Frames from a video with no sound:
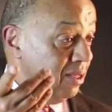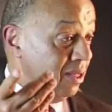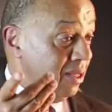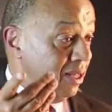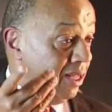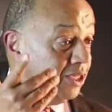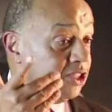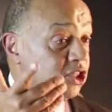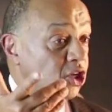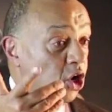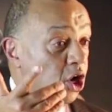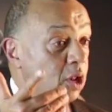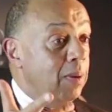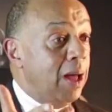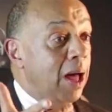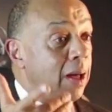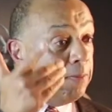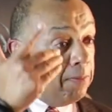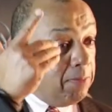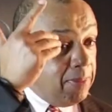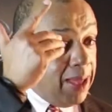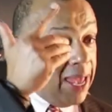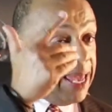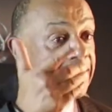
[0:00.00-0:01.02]
It's all about
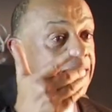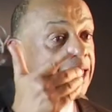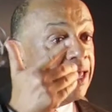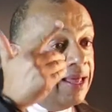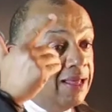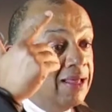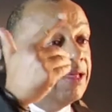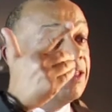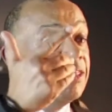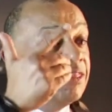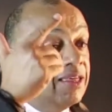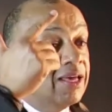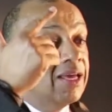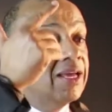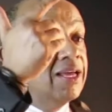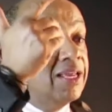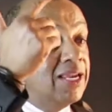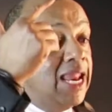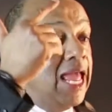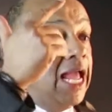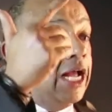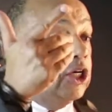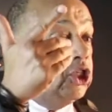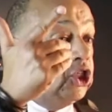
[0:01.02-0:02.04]
making the
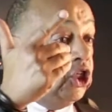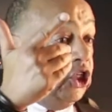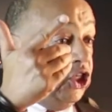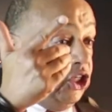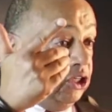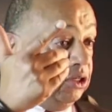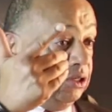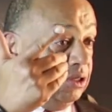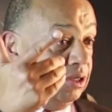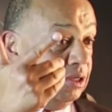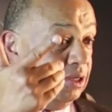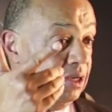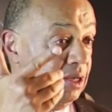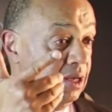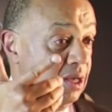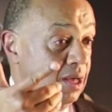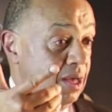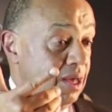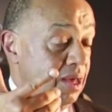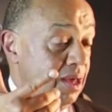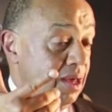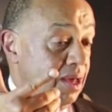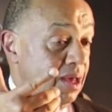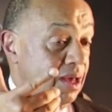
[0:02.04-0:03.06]
connection.
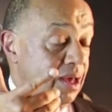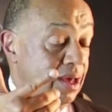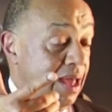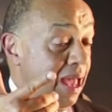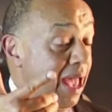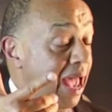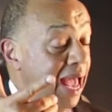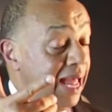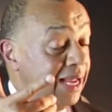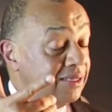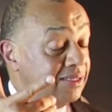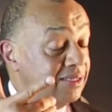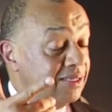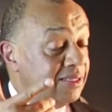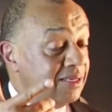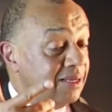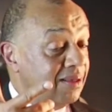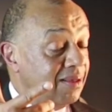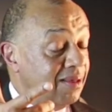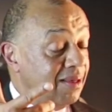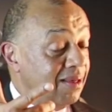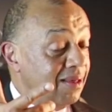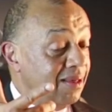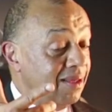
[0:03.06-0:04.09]
And
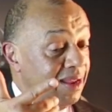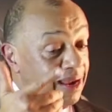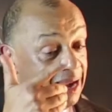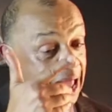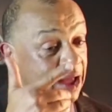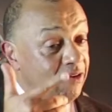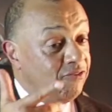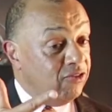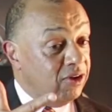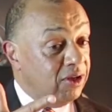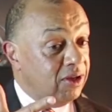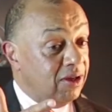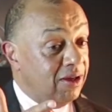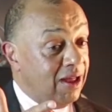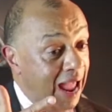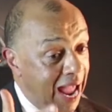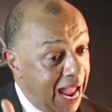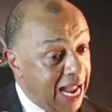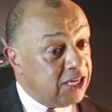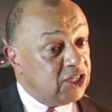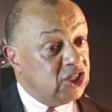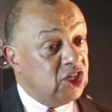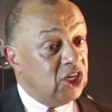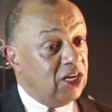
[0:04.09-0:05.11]
in Africa,
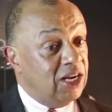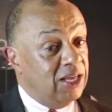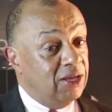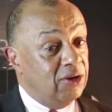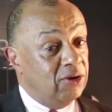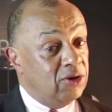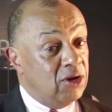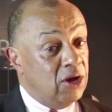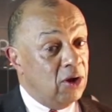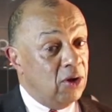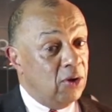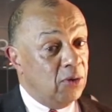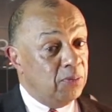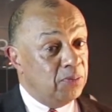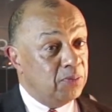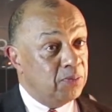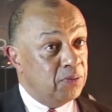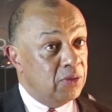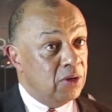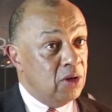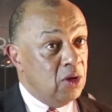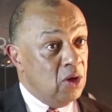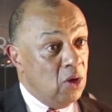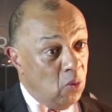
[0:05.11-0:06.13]
actually, you know,
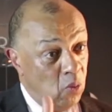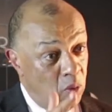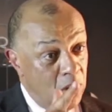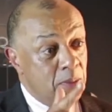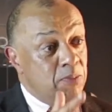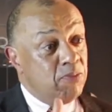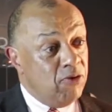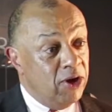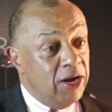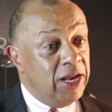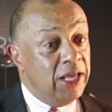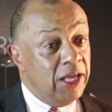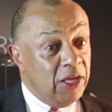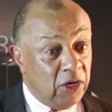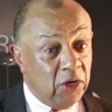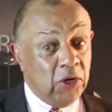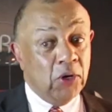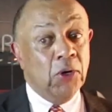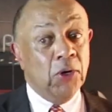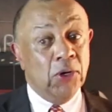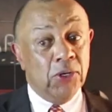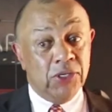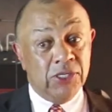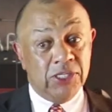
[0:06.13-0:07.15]
we're pretty
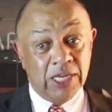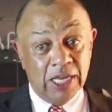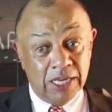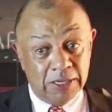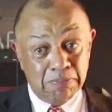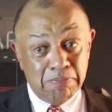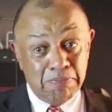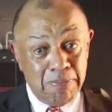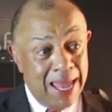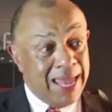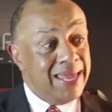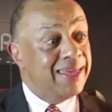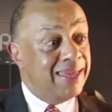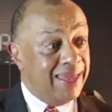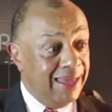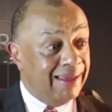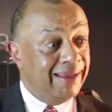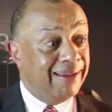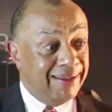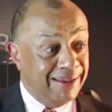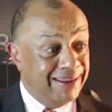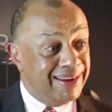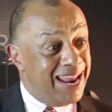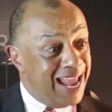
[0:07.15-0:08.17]
good at
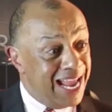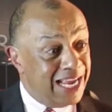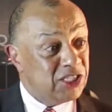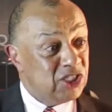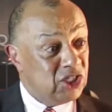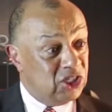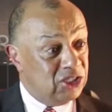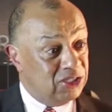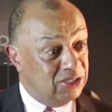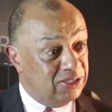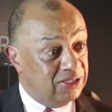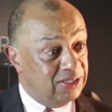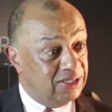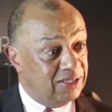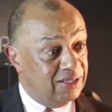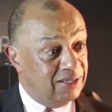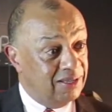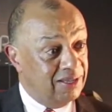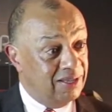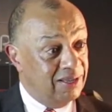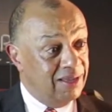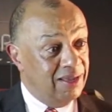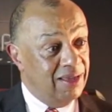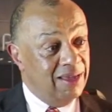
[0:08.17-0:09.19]
making connections.
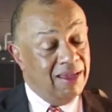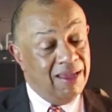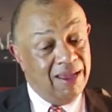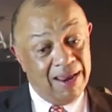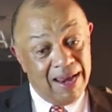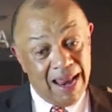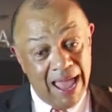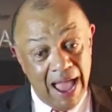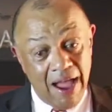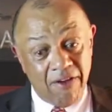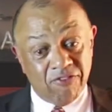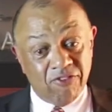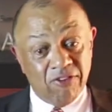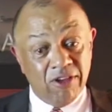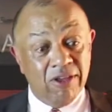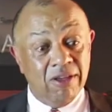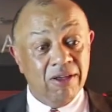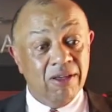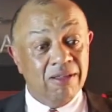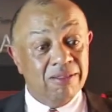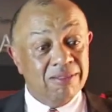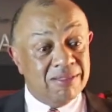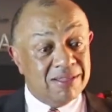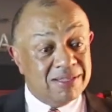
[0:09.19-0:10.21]
In
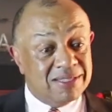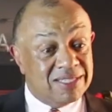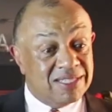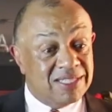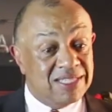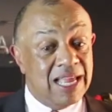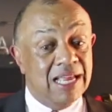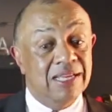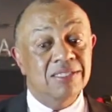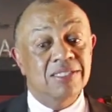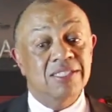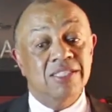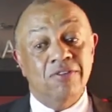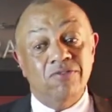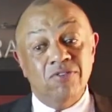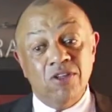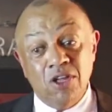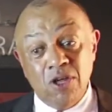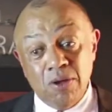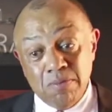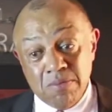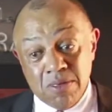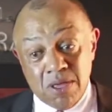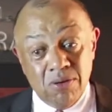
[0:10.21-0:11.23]
Africa, the sense of
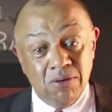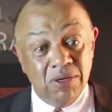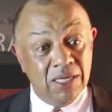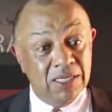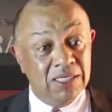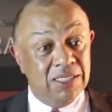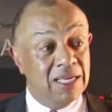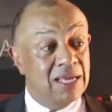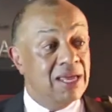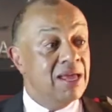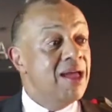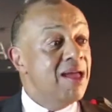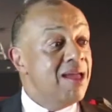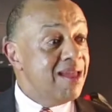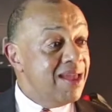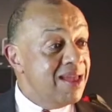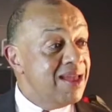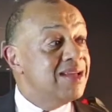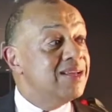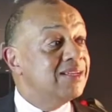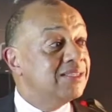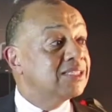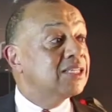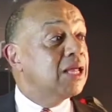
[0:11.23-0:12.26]
community
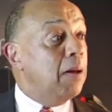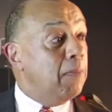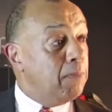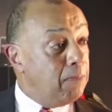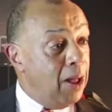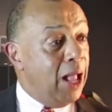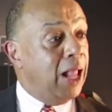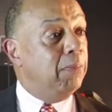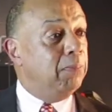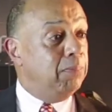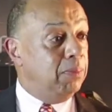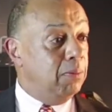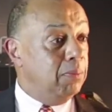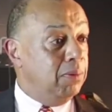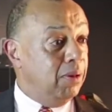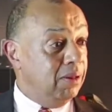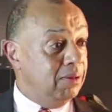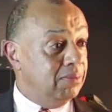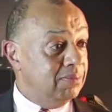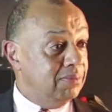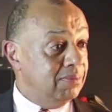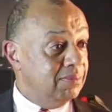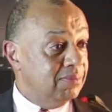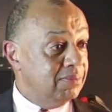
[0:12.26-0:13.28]
is palpable.
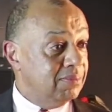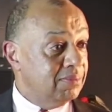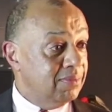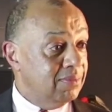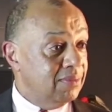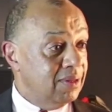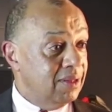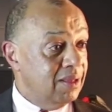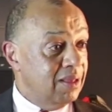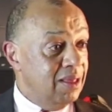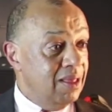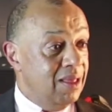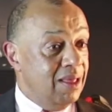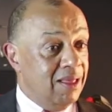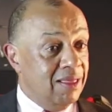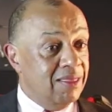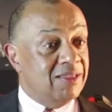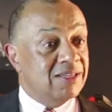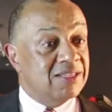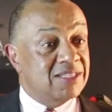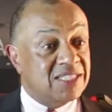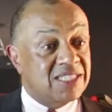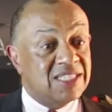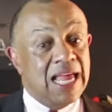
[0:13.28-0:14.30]

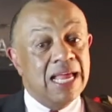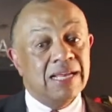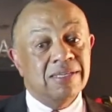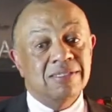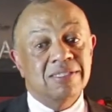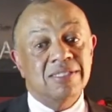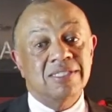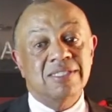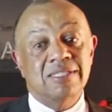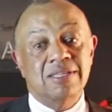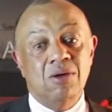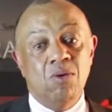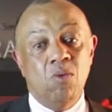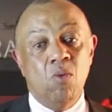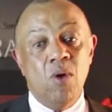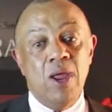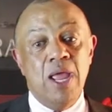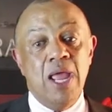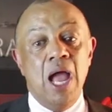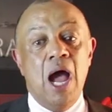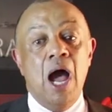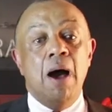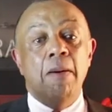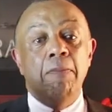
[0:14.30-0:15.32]
The sense that
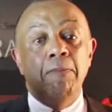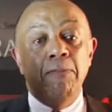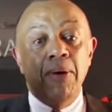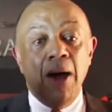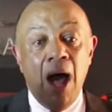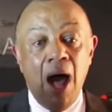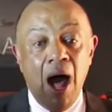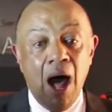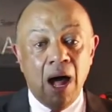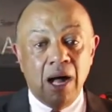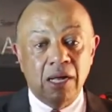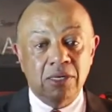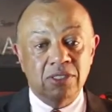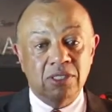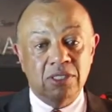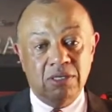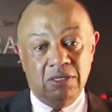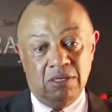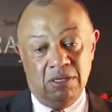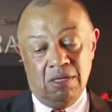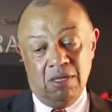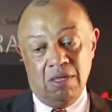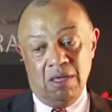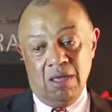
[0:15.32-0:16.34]
we are part
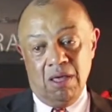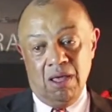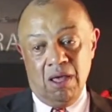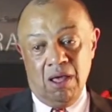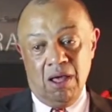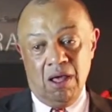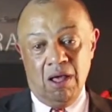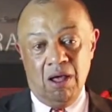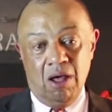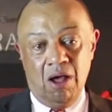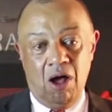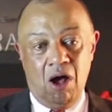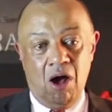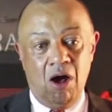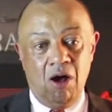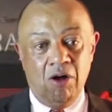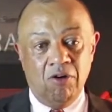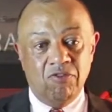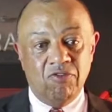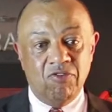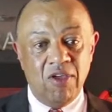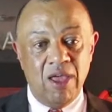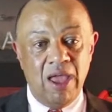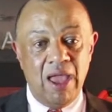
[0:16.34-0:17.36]

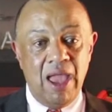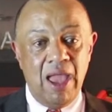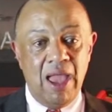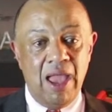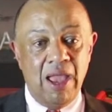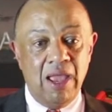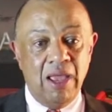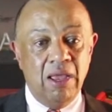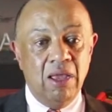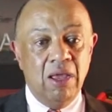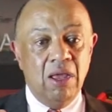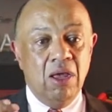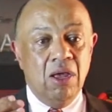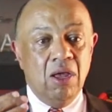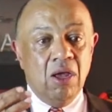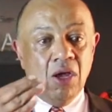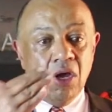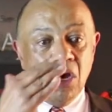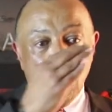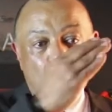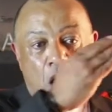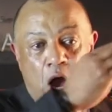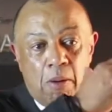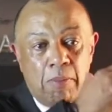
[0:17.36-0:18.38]
of a
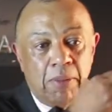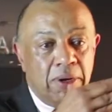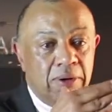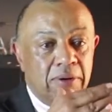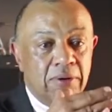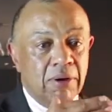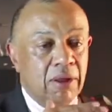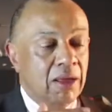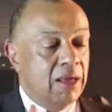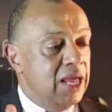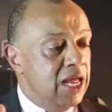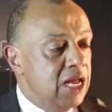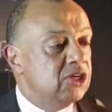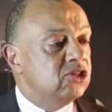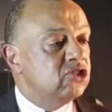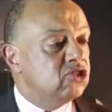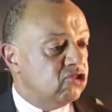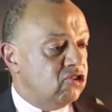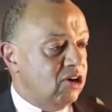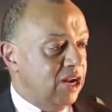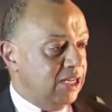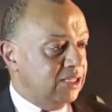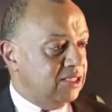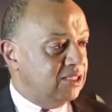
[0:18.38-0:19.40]
common
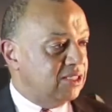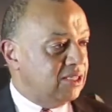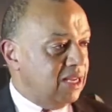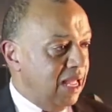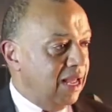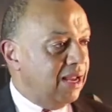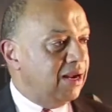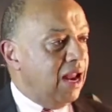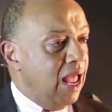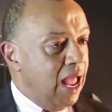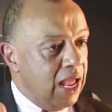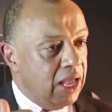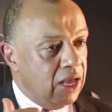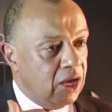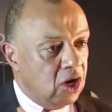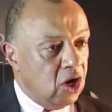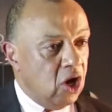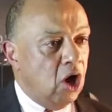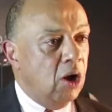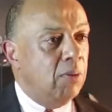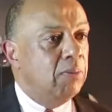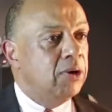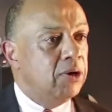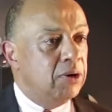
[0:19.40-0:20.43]
interest and a
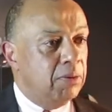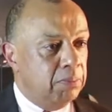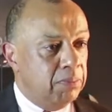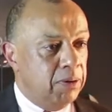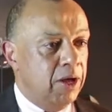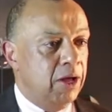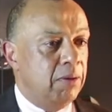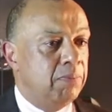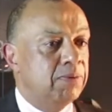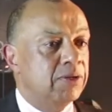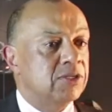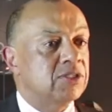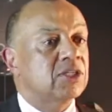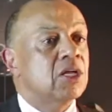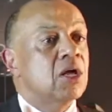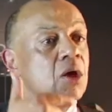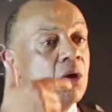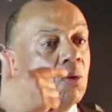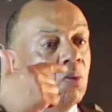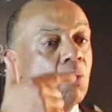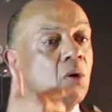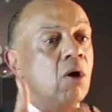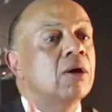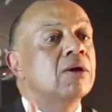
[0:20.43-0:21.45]
common purpose.
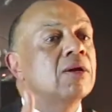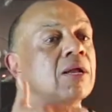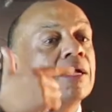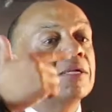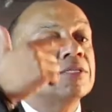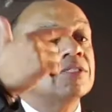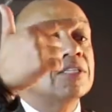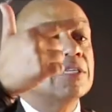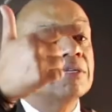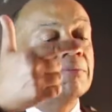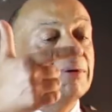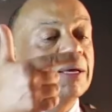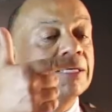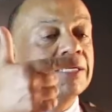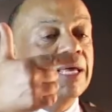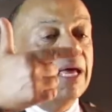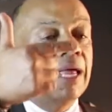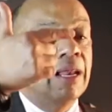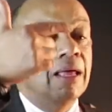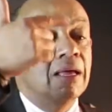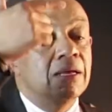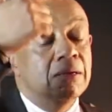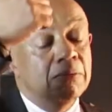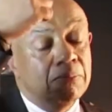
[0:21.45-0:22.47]
What Nelson
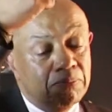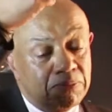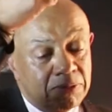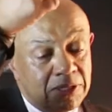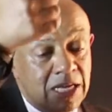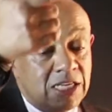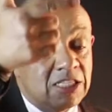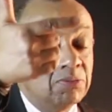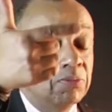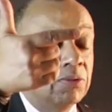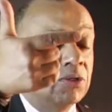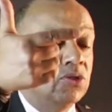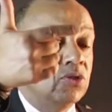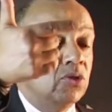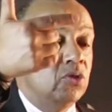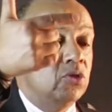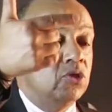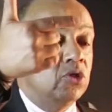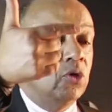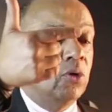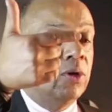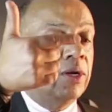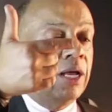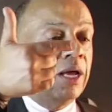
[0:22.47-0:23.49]
Mandela, Desmond
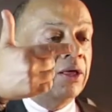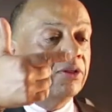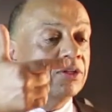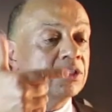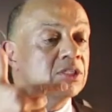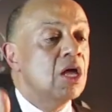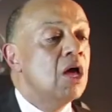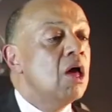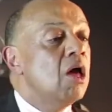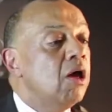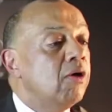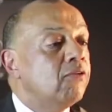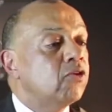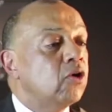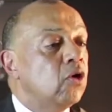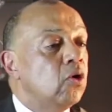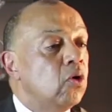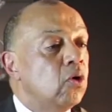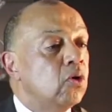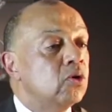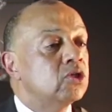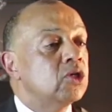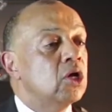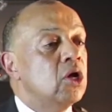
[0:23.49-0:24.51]
Tutu, and others have
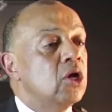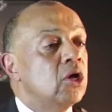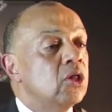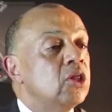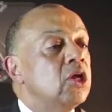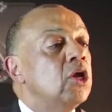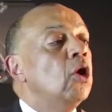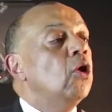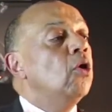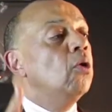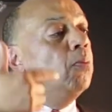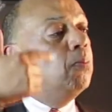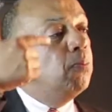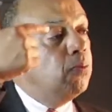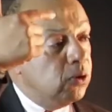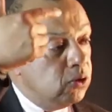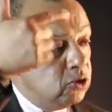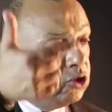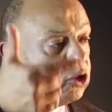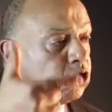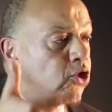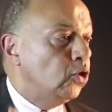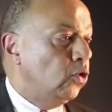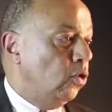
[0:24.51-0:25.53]
called the
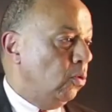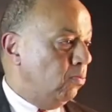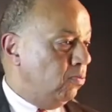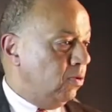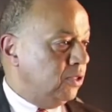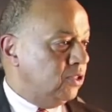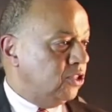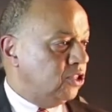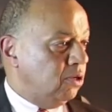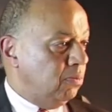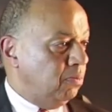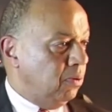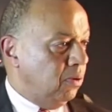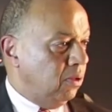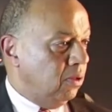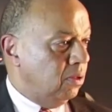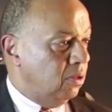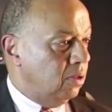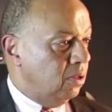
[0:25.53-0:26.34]
Ubuntu Principle.